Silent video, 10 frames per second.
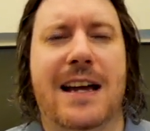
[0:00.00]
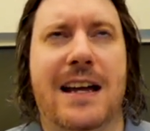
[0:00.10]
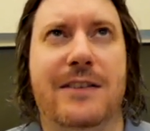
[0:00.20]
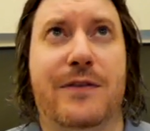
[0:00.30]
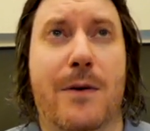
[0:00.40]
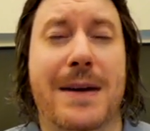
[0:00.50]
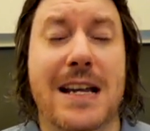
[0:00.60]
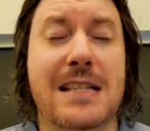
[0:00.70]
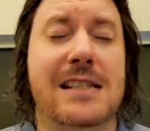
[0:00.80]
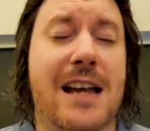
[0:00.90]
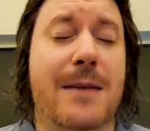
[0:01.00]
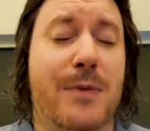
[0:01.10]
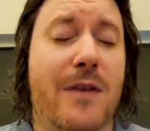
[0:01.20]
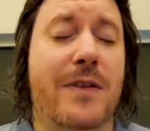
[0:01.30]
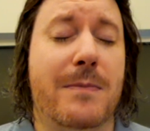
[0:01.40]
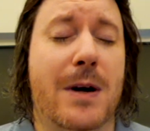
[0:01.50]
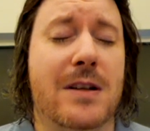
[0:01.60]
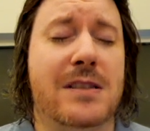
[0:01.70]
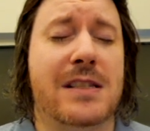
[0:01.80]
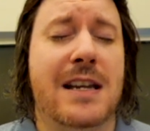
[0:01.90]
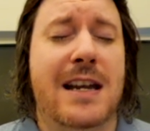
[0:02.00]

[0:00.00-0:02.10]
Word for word: and from inside ProfitBotz,